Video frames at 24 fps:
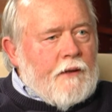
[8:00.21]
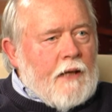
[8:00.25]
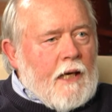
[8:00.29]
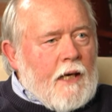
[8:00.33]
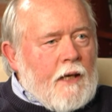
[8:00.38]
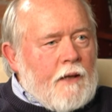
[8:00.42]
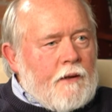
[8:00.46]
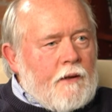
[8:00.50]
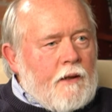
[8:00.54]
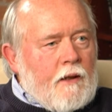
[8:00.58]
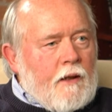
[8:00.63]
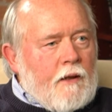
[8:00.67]

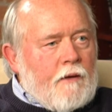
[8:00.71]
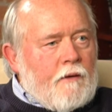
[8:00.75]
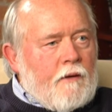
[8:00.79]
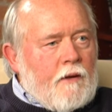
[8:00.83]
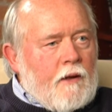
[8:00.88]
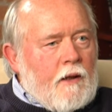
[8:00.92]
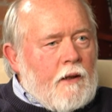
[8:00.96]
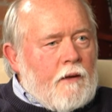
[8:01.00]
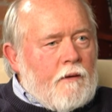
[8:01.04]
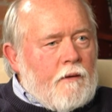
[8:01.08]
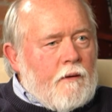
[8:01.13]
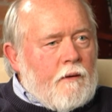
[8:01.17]
that in
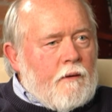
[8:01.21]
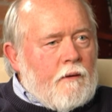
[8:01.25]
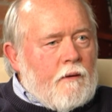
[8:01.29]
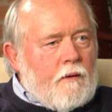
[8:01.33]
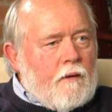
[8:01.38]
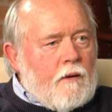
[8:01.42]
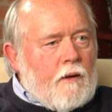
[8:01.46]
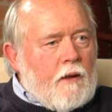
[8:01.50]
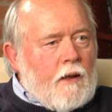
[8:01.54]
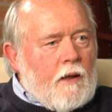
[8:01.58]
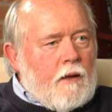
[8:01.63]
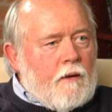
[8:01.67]

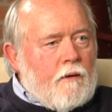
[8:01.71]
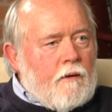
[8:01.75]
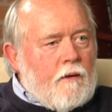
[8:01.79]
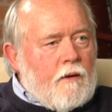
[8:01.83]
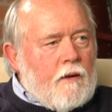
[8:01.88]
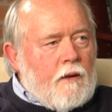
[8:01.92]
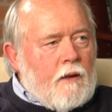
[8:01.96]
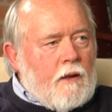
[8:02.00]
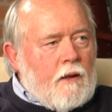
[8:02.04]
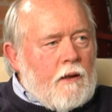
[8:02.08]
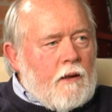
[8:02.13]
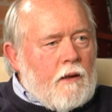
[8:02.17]
in in
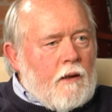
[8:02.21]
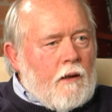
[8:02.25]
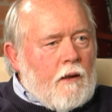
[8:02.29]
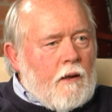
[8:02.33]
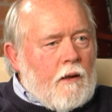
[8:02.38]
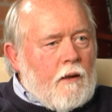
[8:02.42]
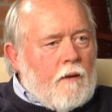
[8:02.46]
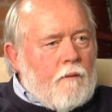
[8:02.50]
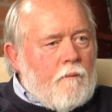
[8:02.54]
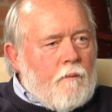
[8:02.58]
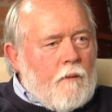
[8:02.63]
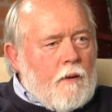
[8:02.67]
the
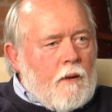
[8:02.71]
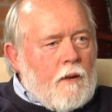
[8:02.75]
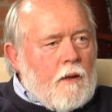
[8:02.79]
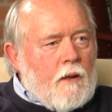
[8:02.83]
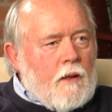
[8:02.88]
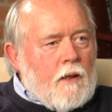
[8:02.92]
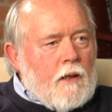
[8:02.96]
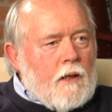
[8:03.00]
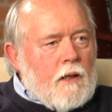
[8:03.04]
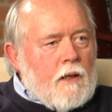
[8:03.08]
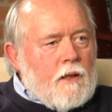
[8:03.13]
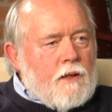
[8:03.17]

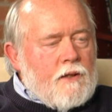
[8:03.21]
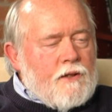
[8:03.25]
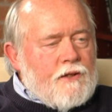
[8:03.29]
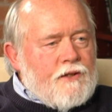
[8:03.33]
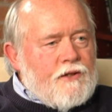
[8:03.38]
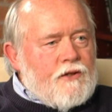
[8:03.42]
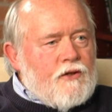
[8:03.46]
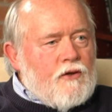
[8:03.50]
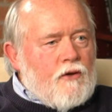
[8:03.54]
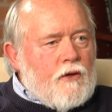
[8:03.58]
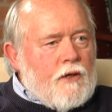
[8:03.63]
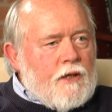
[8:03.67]

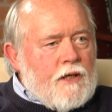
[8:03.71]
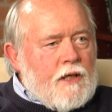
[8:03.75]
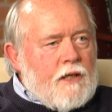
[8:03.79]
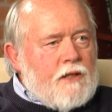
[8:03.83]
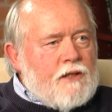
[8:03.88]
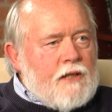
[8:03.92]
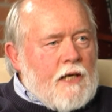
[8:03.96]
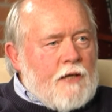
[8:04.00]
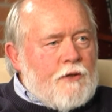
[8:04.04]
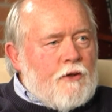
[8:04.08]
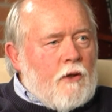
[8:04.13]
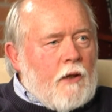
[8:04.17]
certain
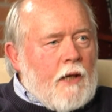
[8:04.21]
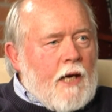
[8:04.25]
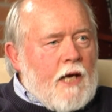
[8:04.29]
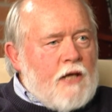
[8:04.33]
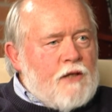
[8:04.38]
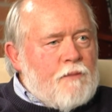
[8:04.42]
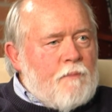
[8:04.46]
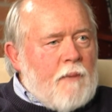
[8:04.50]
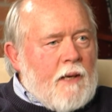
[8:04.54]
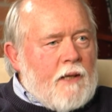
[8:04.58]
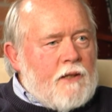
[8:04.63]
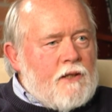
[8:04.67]
essential
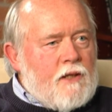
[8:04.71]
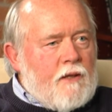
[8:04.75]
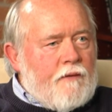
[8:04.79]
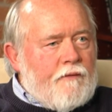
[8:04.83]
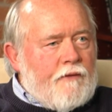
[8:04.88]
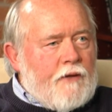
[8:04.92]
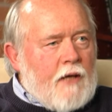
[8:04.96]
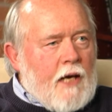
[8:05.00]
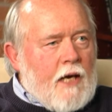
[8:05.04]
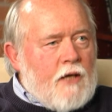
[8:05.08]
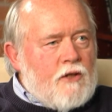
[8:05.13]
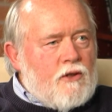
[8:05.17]
aspects
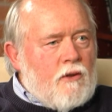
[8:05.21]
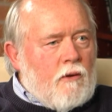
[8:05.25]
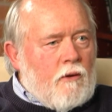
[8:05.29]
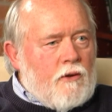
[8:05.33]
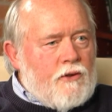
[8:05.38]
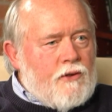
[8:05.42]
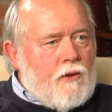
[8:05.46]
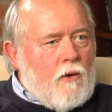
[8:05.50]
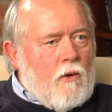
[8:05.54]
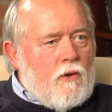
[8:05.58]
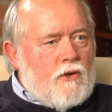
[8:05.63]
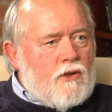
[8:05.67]
of National
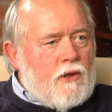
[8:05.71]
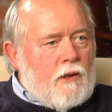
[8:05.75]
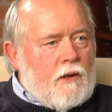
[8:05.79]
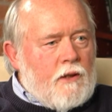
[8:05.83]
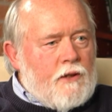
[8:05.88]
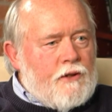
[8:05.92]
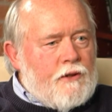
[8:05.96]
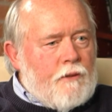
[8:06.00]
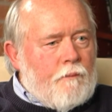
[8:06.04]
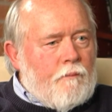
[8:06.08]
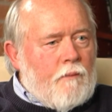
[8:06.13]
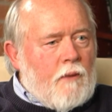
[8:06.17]

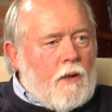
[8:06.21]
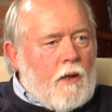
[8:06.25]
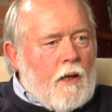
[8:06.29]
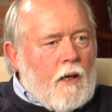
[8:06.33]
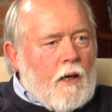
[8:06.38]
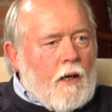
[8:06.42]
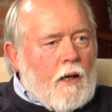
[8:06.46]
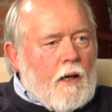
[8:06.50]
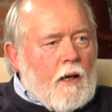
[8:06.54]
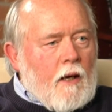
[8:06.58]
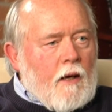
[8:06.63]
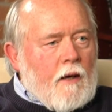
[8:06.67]
Socialism
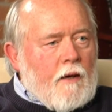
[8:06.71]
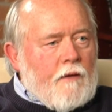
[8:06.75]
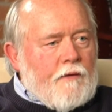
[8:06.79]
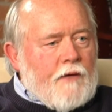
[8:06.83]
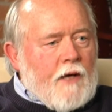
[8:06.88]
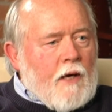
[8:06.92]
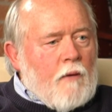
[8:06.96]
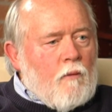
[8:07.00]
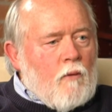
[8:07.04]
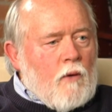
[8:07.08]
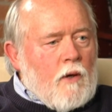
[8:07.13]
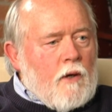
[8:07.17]

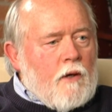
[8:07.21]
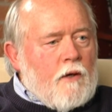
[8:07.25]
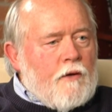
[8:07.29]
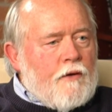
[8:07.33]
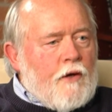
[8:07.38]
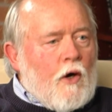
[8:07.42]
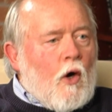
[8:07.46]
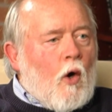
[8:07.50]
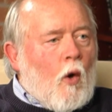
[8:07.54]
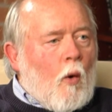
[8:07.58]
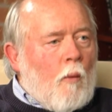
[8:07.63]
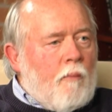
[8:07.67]
that were
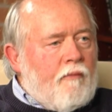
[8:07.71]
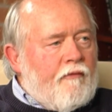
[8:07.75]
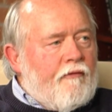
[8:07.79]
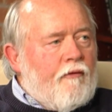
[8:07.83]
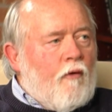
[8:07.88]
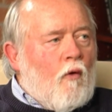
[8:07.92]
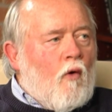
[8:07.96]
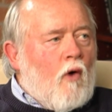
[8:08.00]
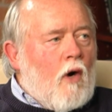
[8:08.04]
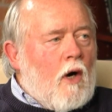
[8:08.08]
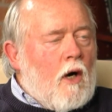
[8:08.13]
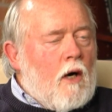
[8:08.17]
the hope
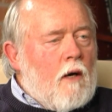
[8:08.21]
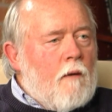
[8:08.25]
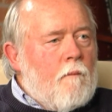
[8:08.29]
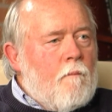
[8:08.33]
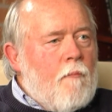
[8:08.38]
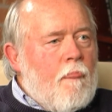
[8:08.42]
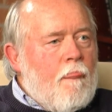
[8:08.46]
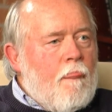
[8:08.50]
for